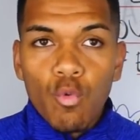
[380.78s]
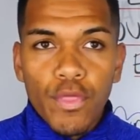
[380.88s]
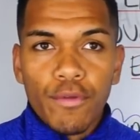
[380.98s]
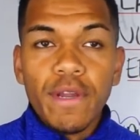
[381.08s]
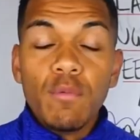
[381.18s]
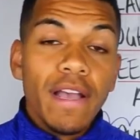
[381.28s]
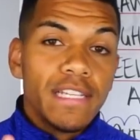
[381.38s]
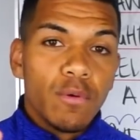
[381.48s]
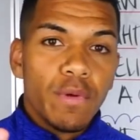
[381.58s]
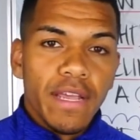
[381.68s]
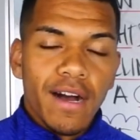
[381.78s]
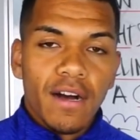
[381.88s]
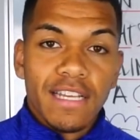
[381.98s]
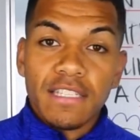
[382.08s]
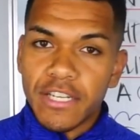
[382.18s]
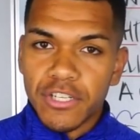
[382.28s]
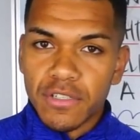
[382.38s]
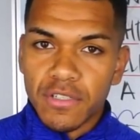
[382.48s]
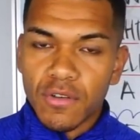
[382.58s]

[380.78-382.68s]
three ways that we are conditioned,